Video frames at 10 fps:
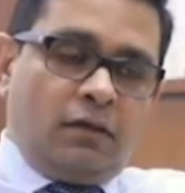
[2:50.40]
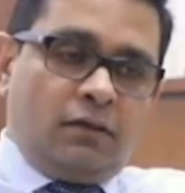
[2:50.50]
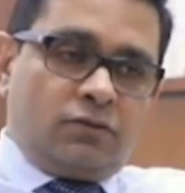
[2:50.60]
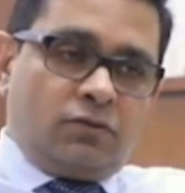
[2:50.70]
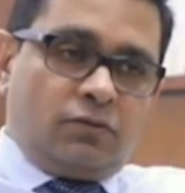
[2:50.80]

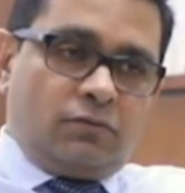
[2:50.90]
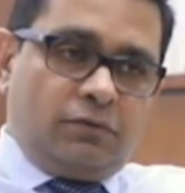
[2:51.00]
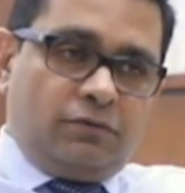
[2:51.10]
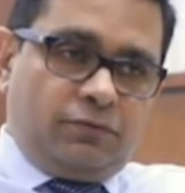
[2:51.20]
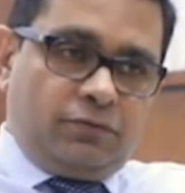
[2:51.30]
So
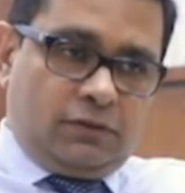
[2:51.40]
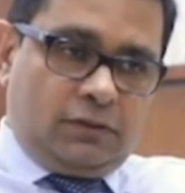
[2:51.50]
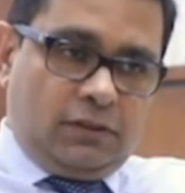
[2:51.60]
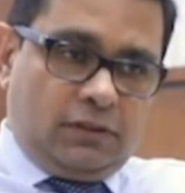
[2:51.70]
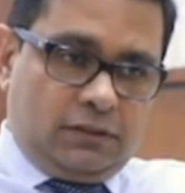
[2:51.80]
if you see
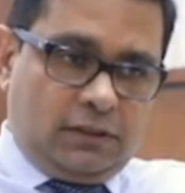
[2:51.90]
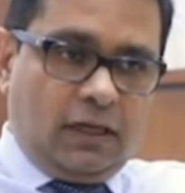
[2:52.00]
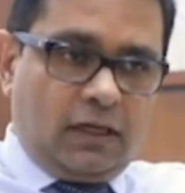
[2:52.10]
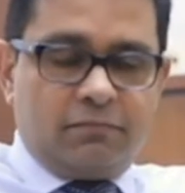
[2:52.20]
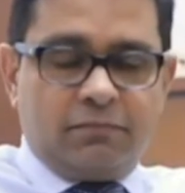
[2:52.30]
the Sri
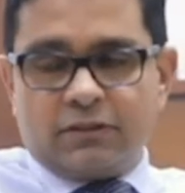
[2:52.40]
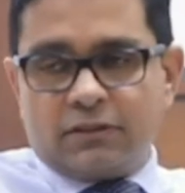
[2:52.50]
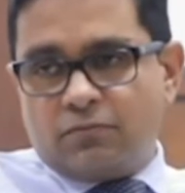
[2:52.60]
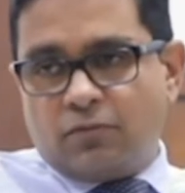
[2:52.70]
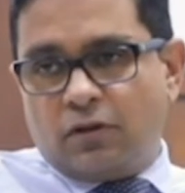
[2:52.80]
Lankan
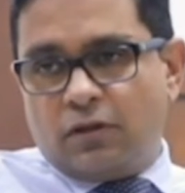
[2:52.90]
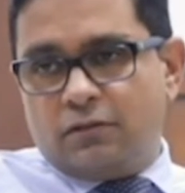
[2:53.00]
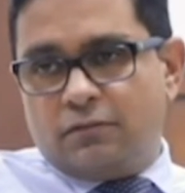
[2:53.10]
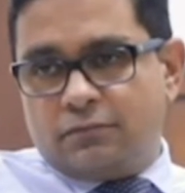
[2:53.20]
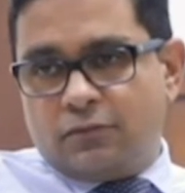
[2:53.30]
business model
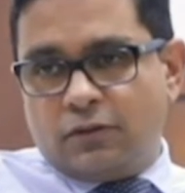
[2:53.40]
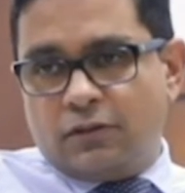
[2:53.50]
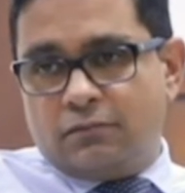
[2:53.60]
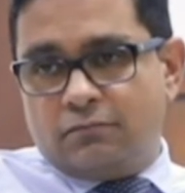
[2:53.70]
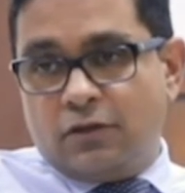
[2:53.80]
or
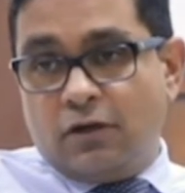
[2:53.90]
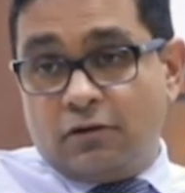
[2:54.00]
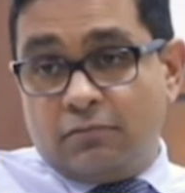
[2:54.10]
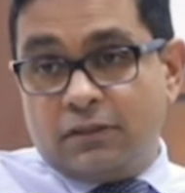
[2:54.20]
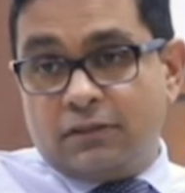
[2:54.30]
the
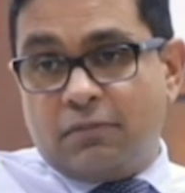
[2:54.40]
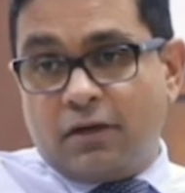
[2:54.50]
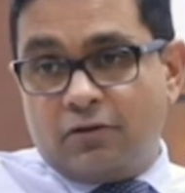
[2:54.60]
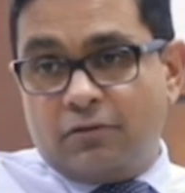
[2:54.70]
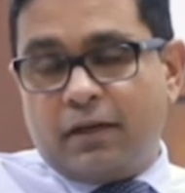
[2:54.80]
government
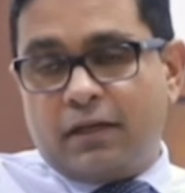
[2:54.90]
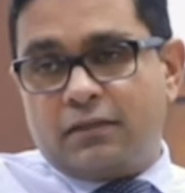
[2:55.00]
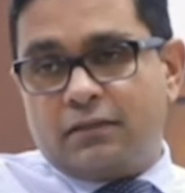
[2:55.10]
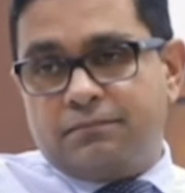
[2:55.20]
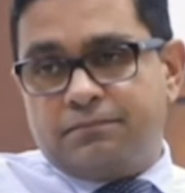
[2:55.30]
borrowing pattern,